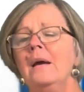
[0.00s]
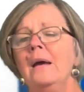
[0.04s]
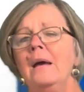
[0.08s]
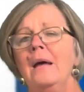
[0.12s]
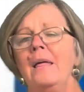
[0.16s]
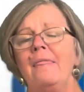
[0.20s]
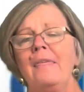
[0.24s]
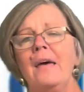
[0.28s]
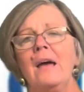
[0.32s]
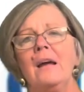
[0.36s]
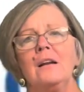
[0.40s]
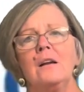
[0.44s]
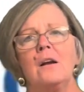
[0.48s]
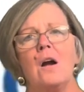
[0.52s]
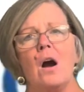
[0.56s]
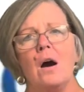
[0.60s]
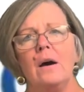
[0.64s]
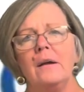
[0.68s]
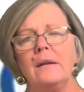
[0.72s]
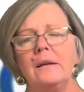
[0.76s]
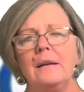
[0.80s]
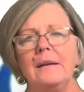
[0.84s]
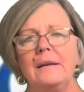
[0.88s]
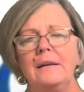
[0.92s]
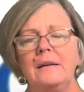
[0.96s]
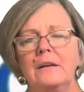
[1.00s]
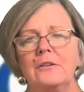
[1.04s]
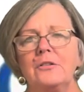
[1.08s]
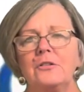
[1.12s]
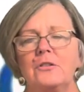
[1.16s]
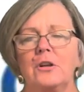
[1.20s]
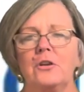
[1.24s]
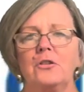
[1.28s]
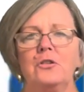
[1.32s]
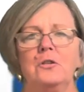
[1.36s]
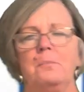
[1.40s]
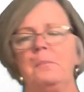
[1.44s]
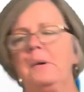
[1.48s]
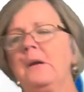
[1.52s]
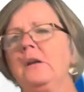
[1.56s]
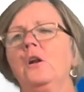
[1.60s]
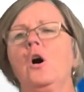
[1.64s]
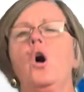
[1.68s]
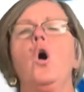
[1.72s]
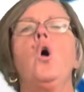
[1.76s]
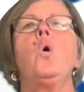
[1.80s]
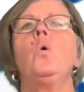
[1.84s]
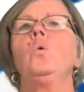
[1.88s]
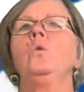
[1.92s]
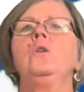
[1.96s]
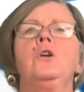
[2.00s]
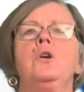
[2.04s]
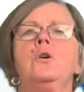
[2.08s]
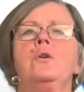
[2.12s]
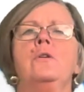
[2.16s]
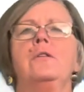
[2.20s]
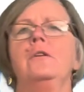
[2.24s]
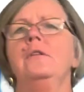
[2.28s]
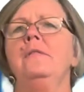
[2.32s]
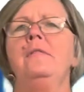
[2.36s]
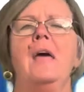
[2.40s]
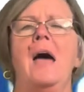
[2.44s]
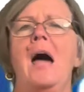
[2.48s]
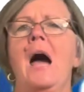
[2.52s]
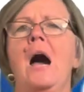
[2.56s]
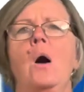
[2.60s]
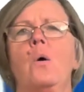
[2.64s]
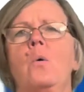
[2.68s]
That godliness doesn't mean a holier than thou,